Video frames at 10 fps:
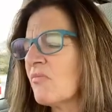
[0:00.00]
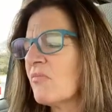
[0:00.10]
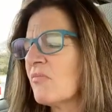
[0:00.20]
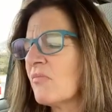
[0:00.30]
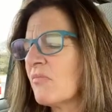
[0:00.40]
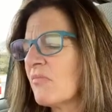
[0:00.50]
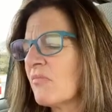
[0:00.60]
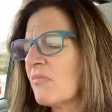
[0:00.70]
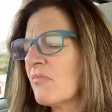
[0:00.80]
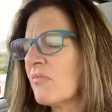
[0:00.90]

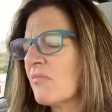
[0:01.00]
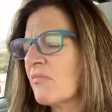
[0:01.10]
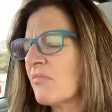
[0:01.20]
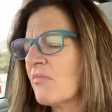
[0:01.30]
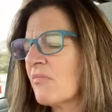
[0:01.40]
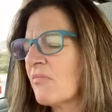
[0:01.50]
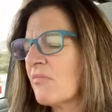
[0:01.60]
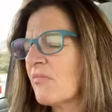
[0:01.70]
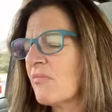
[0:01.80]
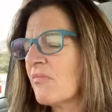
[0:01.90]
Nothing is said.